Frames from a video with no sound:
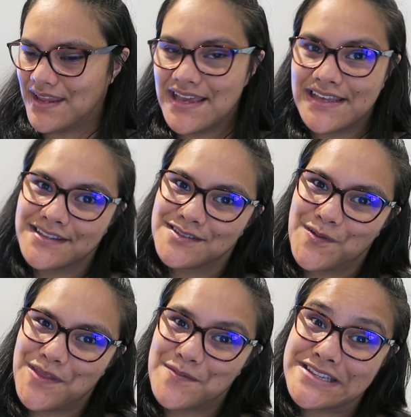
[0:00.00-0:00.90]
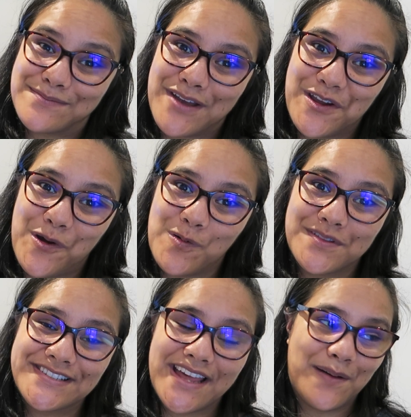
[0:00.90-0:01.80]
yeah, so that was my
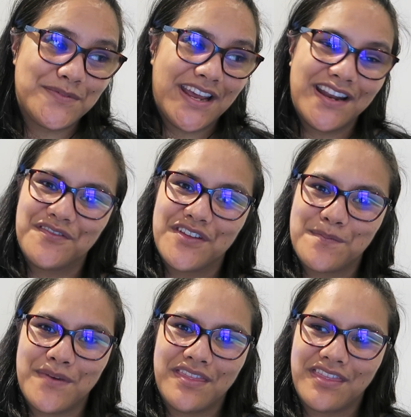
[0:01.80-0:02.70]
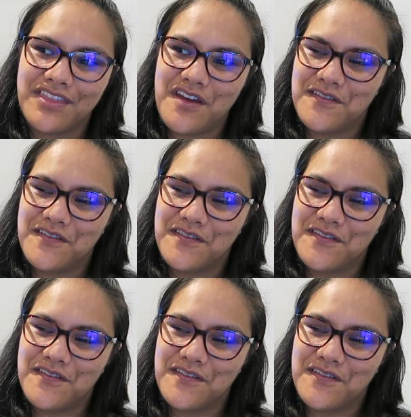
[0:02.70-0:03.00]
goals update for the month.